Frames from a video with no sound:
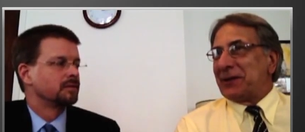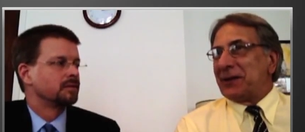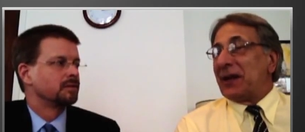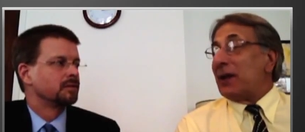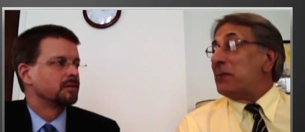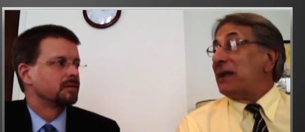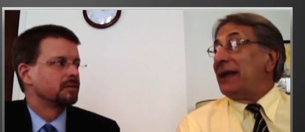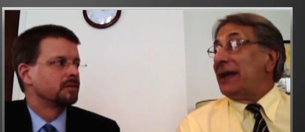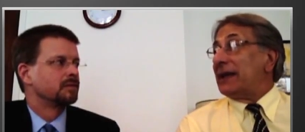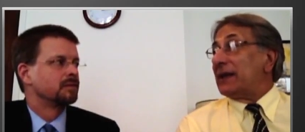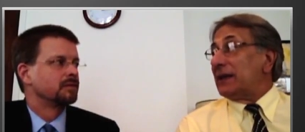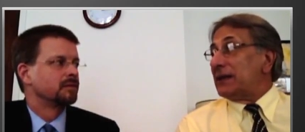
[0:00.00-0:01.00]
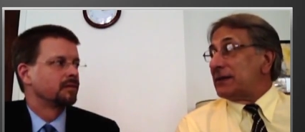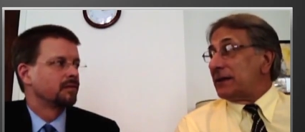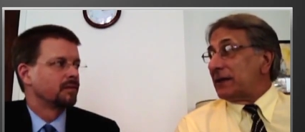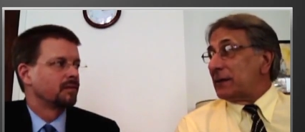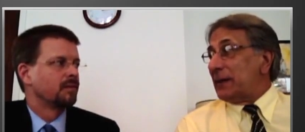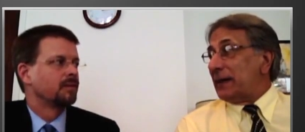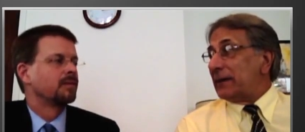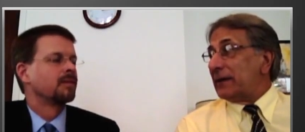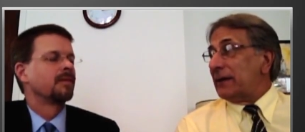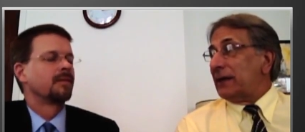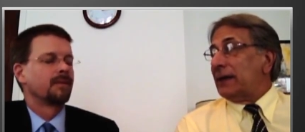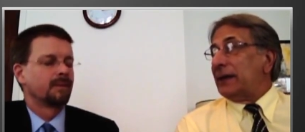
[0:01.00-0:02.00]
Speaker 1: there are not many headlines that come out
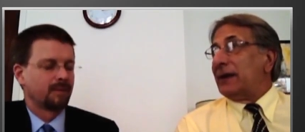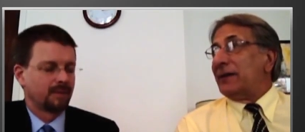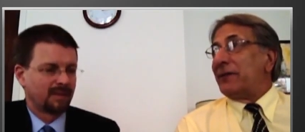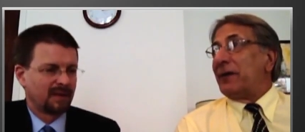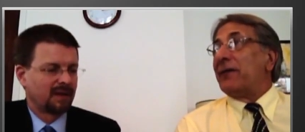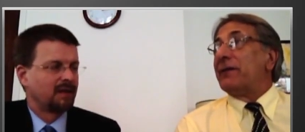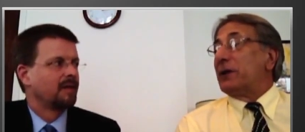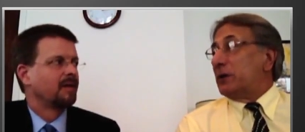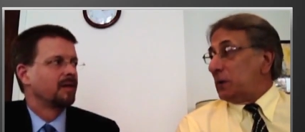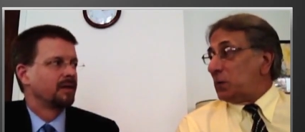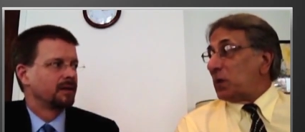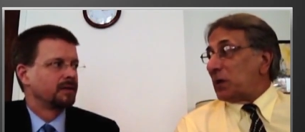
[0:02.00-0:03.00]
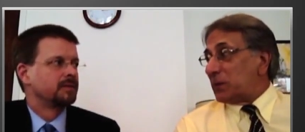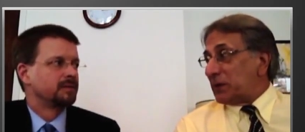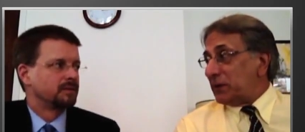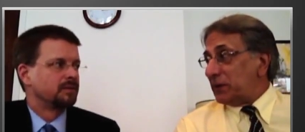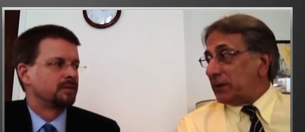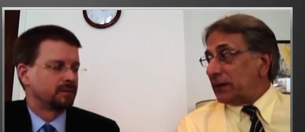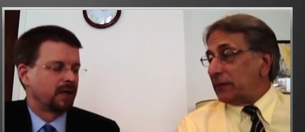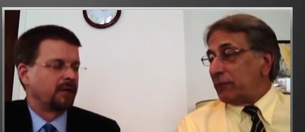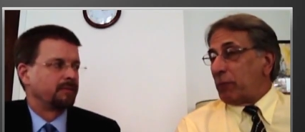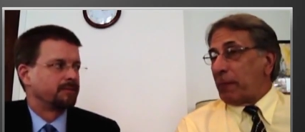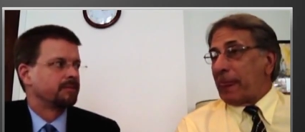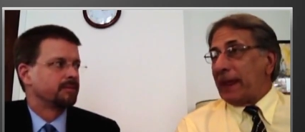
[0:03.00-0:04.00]
mm-hmm. of, of the good work we're doing.
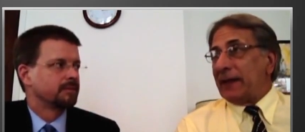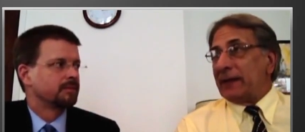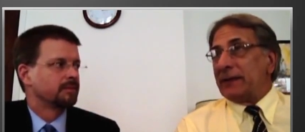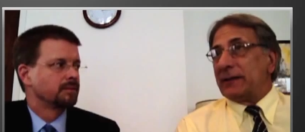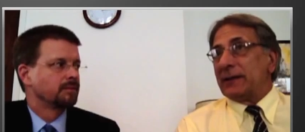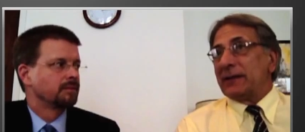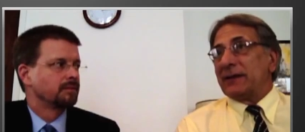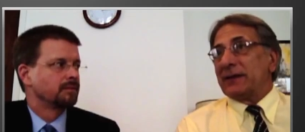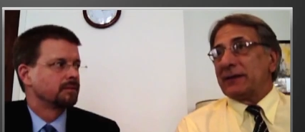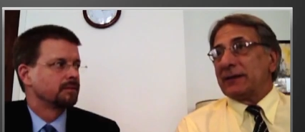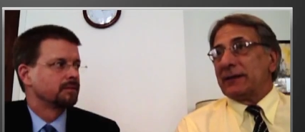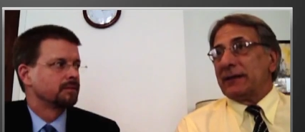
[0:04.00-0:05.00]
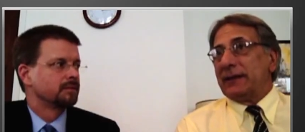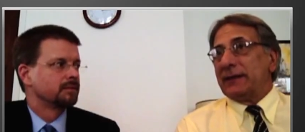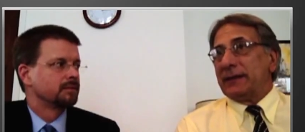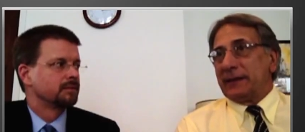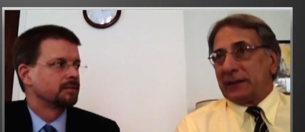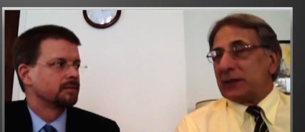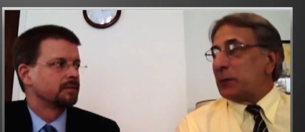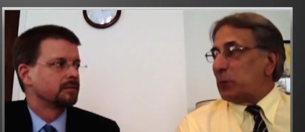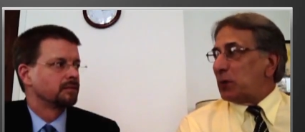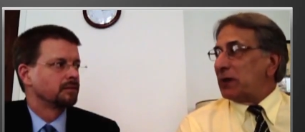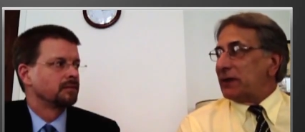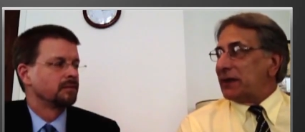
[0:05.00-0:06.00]
Right. And, uh, and it's
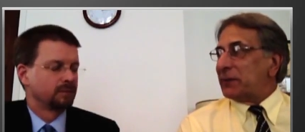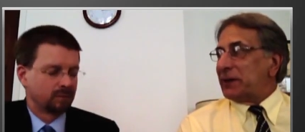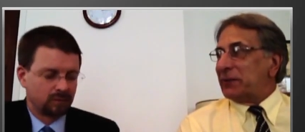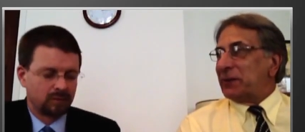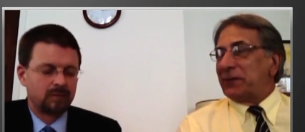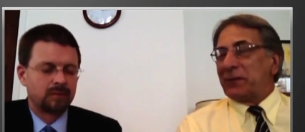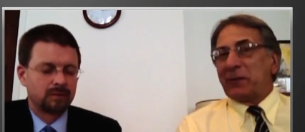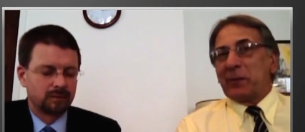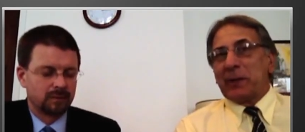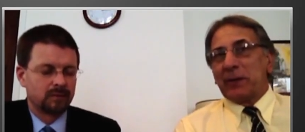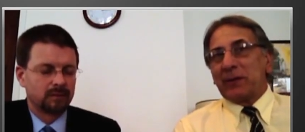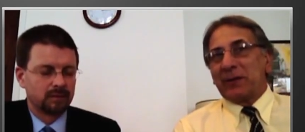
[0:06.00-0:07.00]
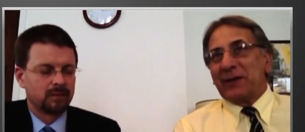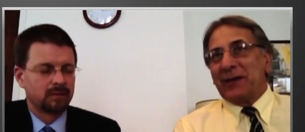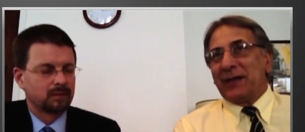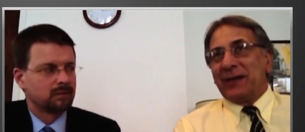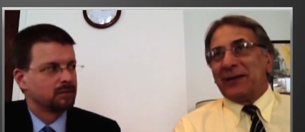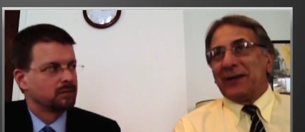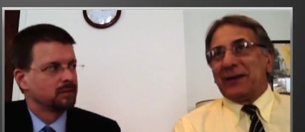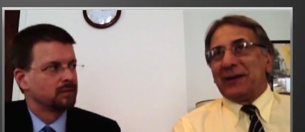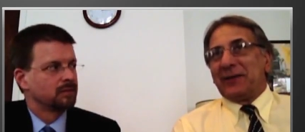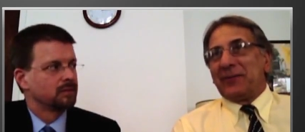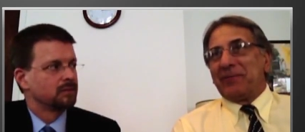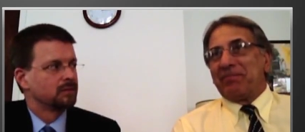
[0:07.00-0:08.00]
important that we, we, we remember
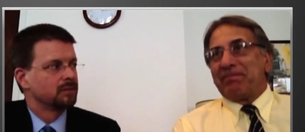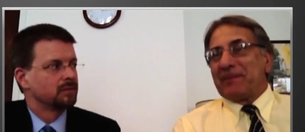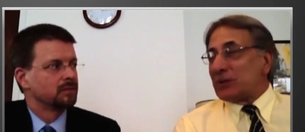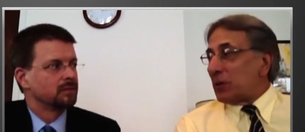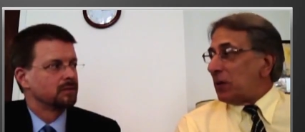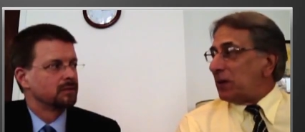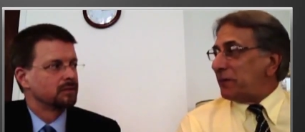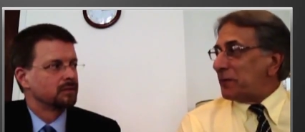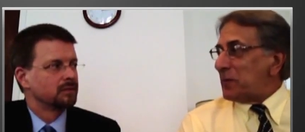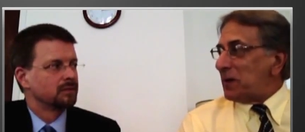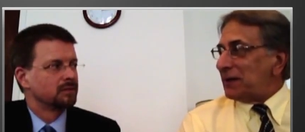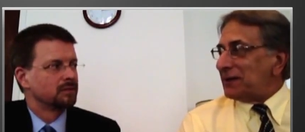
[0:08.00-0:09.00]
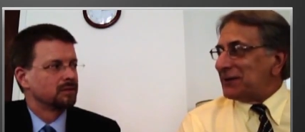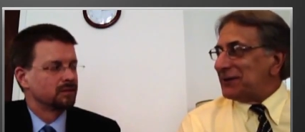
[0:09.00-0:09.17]
it's all of Vermont,